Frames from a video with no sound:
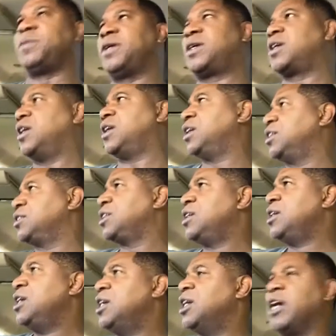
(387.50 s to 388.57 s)
because
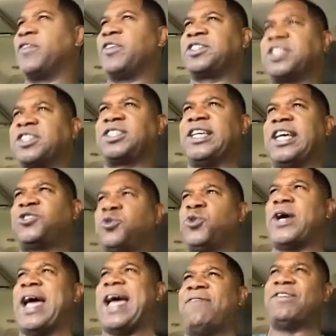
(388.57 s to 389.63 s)
of the success we
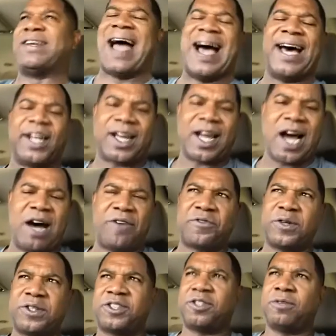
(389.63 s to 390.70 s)
were having out of
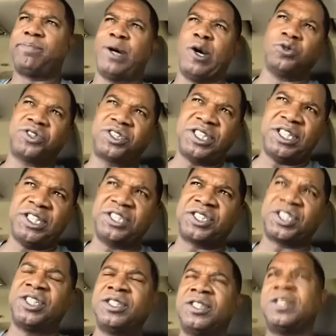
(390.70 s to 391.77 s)
conference,
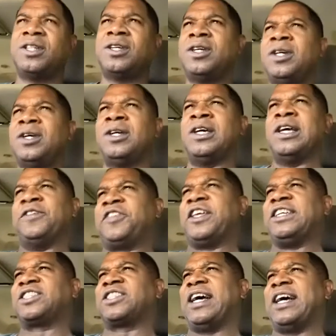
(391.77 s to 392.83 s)
postseason, and
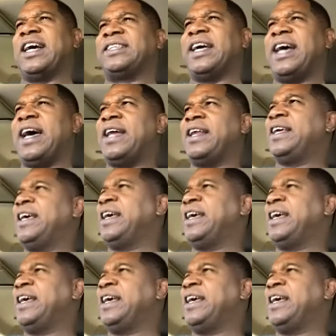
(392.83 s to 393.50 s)
things like that.